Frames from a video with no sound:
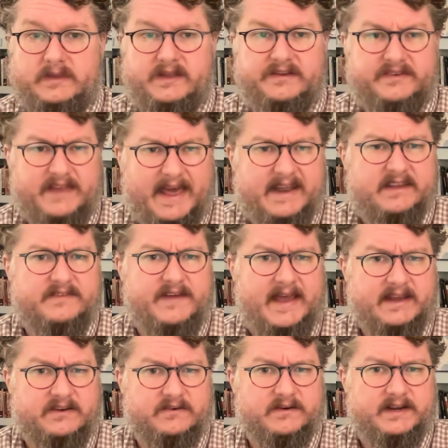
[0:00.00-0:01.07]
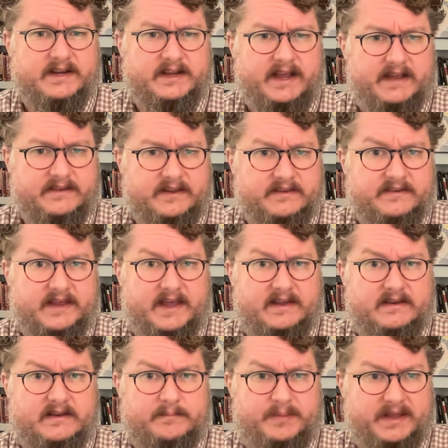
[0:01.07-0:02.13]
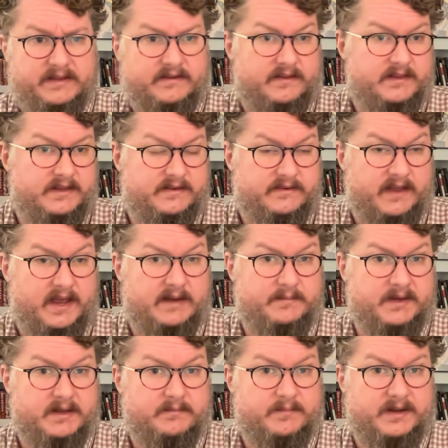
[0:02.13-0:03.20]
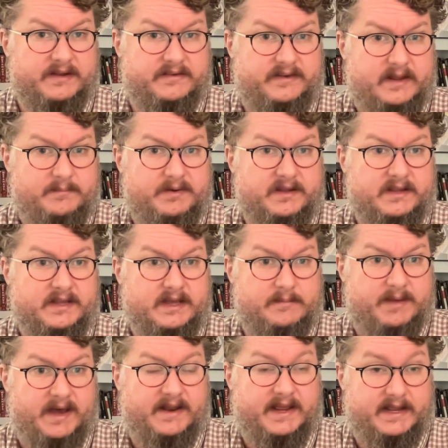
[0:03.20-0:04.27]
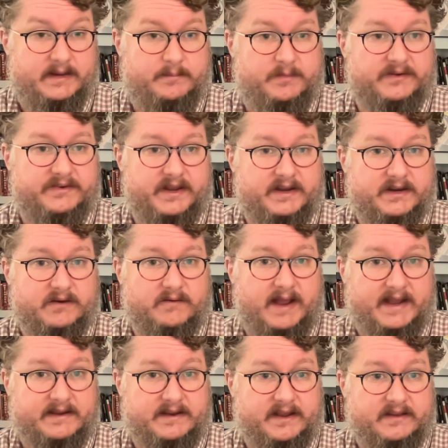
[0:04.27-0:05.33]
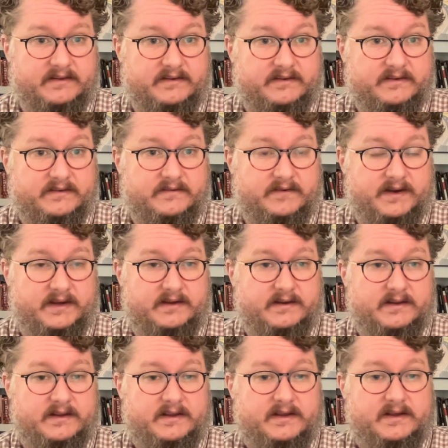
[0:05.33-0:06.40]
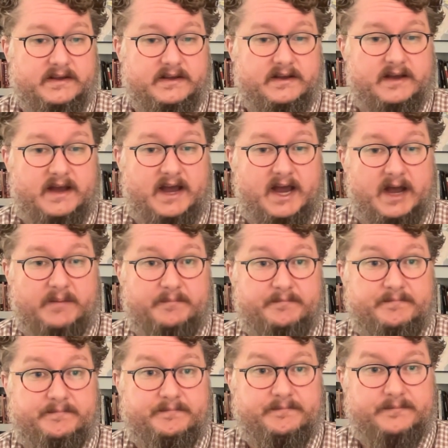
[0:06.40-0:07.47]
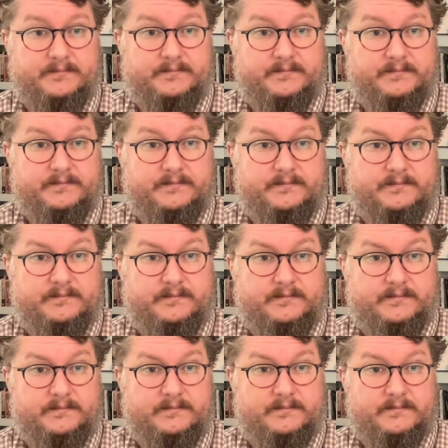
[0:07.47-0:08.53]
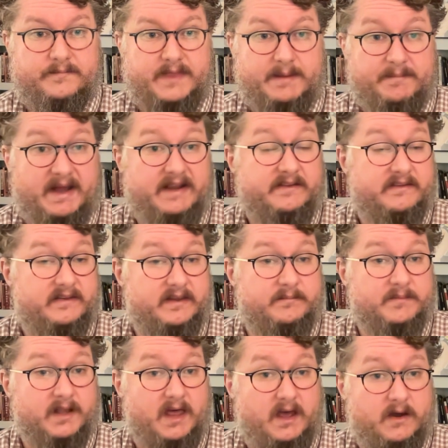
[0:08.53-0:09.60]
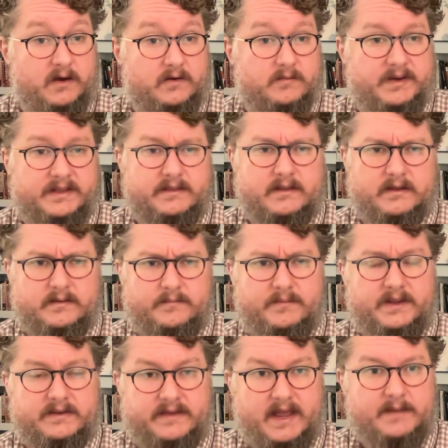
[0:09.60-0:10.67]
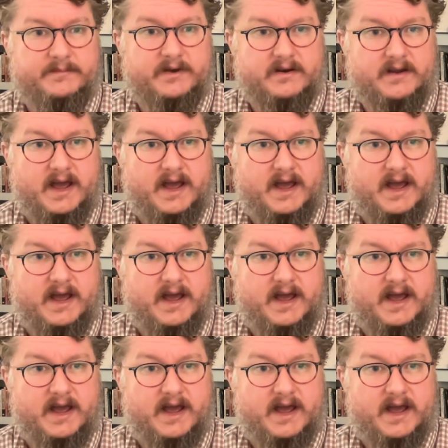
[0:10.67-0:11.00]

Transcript: satisfactory as i said depends on the assignment but is typically about 80% correctness right um, that might seem low, but the exams are